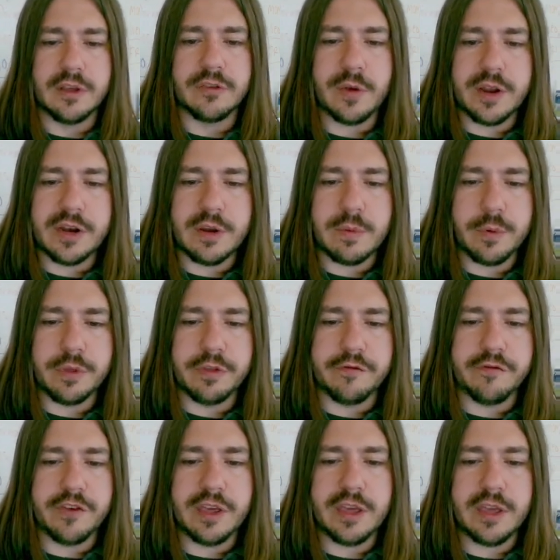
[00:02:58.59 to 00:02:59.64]
So I end up with
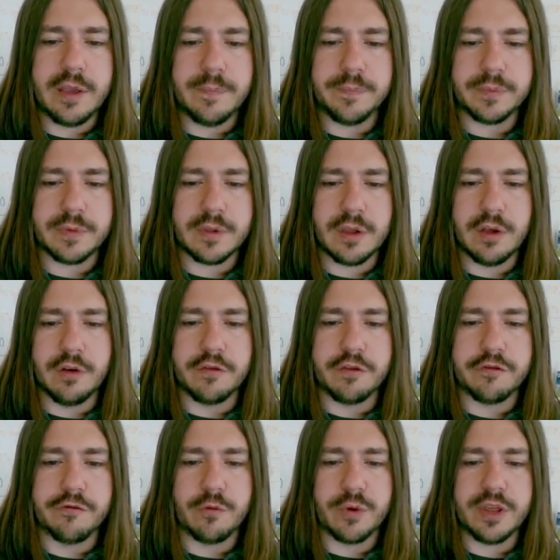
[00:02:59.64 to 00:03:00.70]
V over
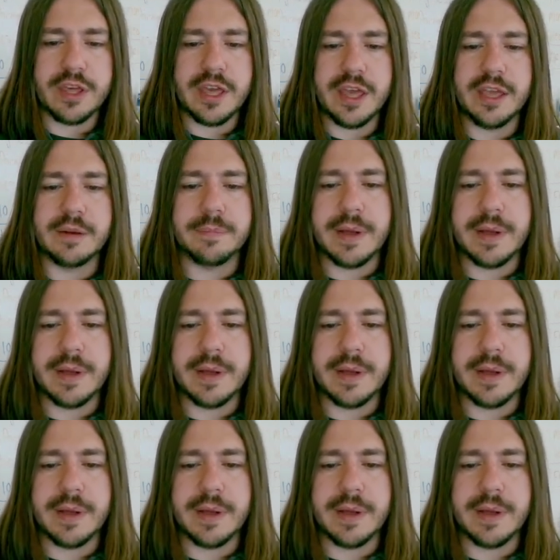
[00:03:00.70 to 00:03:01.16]
48